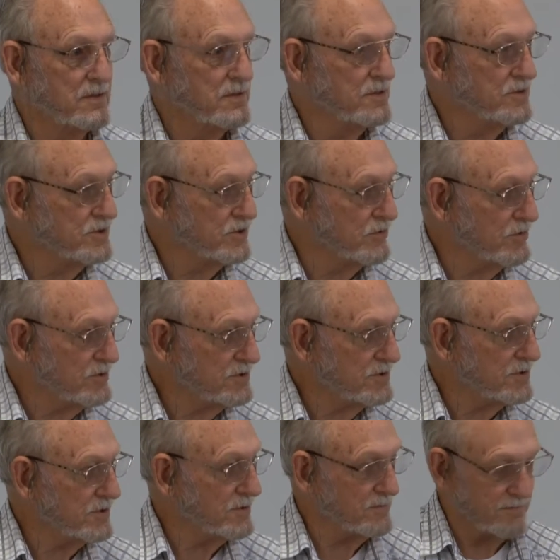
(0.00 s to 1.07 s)

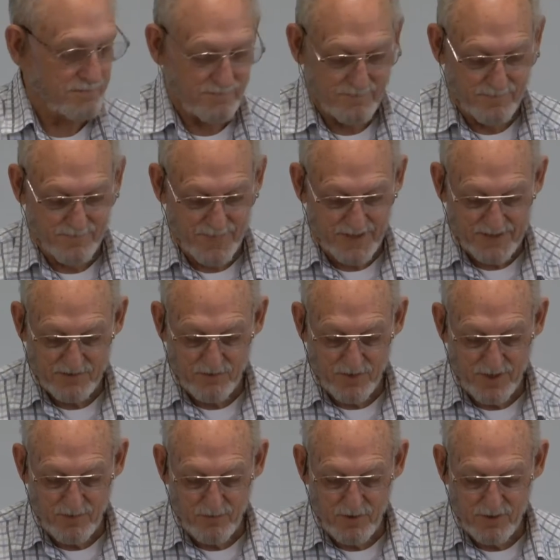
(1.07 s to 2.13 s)
Jerusalem. That's where
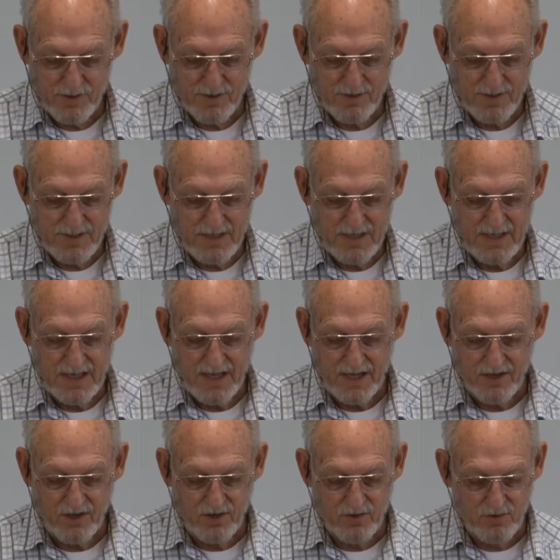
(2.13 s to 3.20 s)
they were.
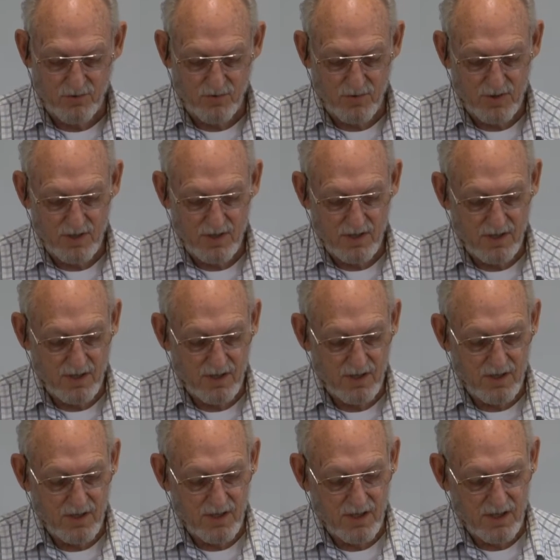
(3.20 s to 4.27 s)
And you,
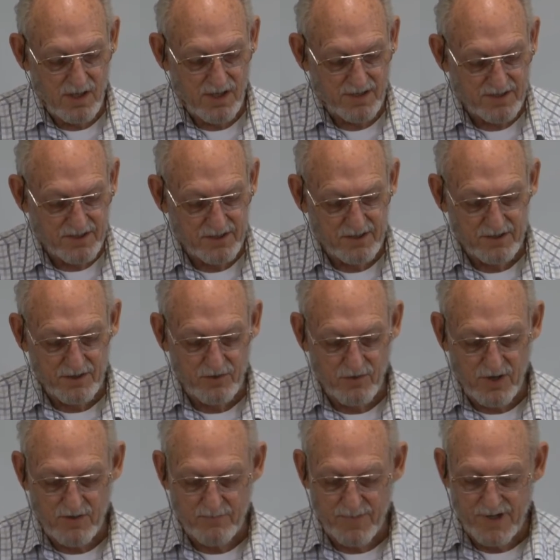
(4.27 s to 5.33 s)
until you
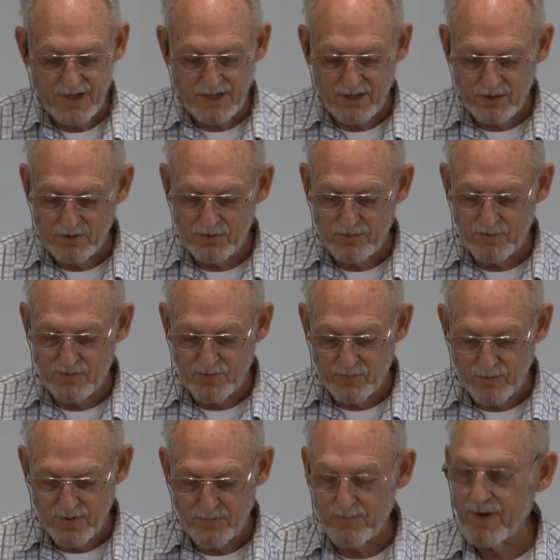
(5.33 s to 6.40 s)
have been clothed
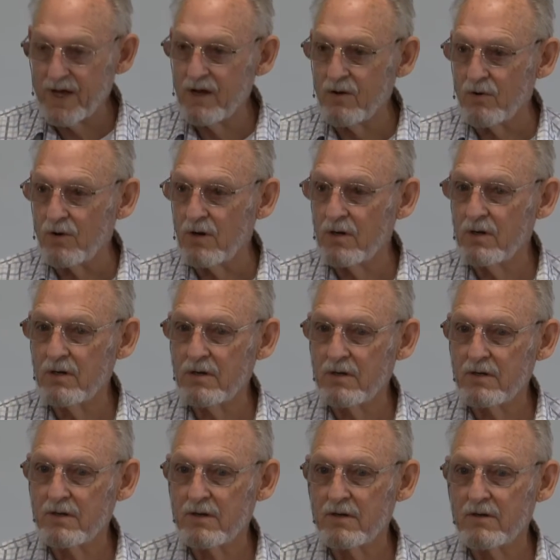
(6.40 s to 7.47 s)
with power
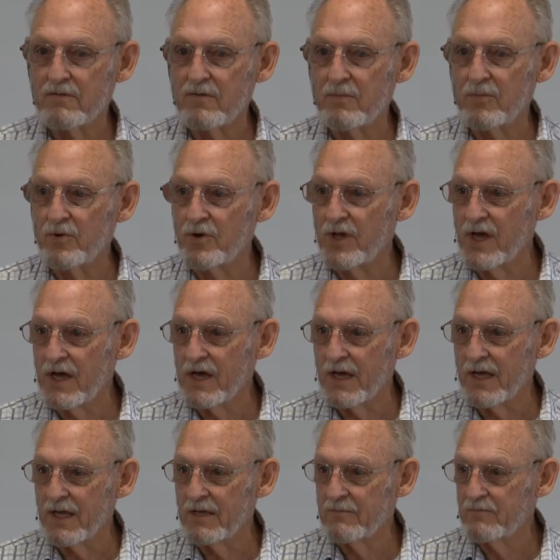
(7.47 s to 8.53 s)
from on
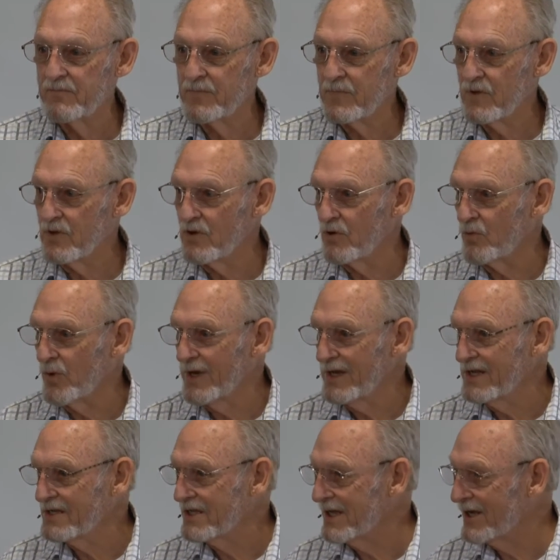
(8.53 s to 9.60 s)
high, your
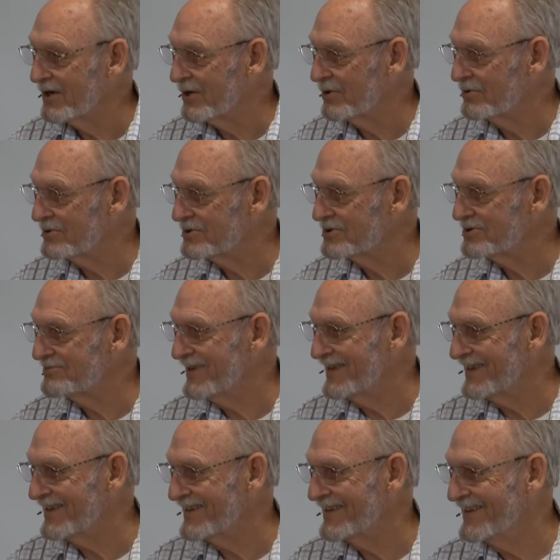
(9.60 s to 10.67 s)
witnessing clothes,
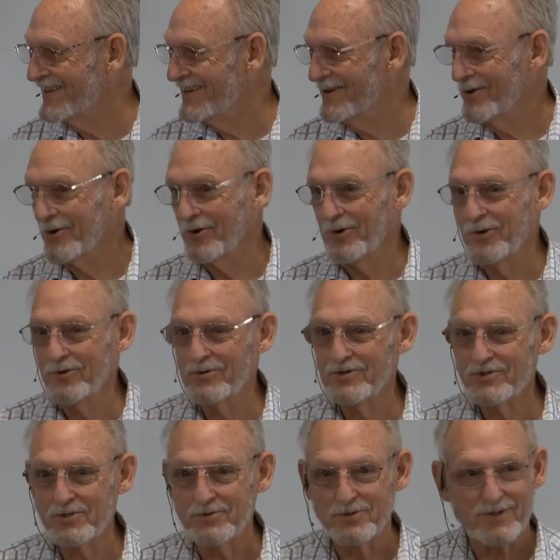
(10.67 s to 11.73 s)
your new
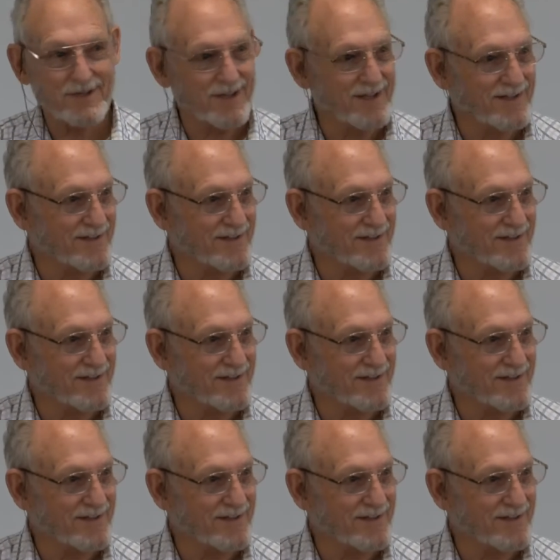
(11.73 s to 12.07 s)
suit,